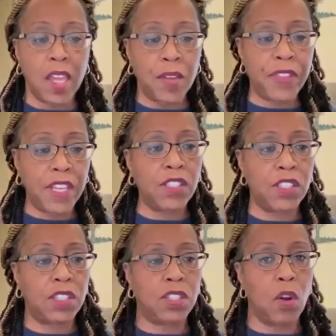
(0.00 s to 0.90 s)
if
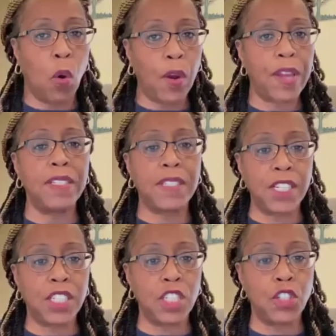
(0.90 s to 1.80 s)
this
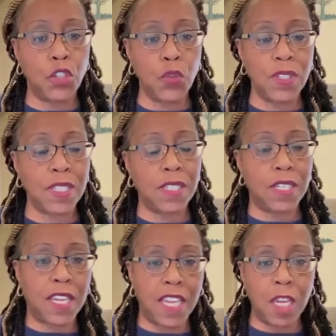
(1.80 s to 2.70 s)
organization chooses
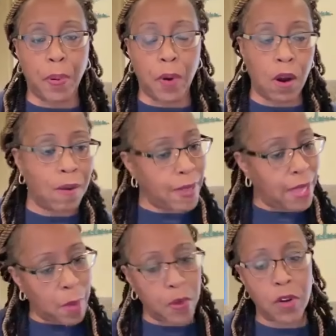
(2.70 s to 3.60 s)
to keep her,
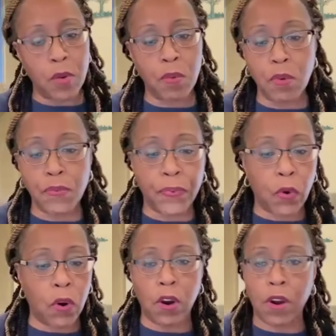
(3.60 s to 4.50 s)
I'm going to root
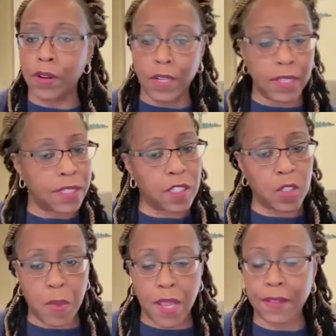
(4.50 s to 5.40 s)
for NaLyssa
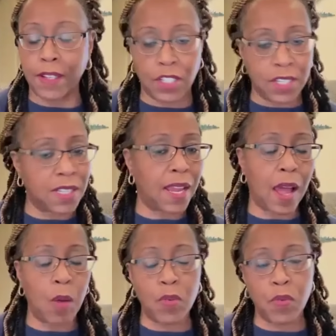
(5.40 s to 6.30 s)
Smith, just
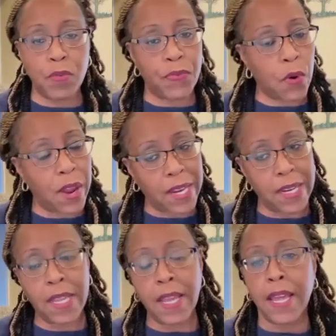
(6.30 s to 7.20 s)
like I would root for
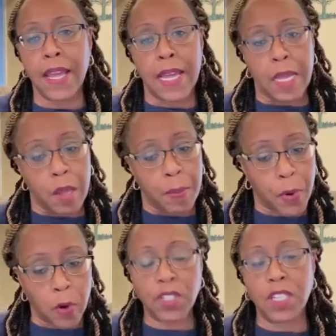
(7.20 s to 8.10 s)
any
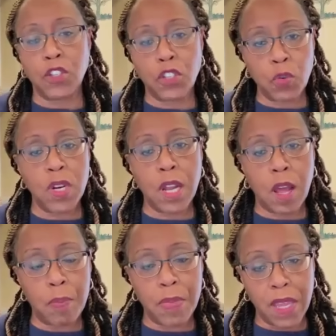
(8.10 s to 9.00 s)
person suited
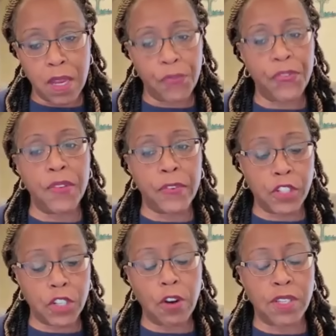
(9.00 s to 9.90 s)
up in a Fever
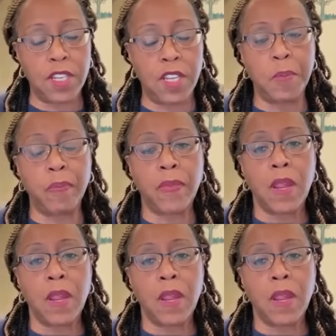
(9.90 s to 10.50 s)
jersey.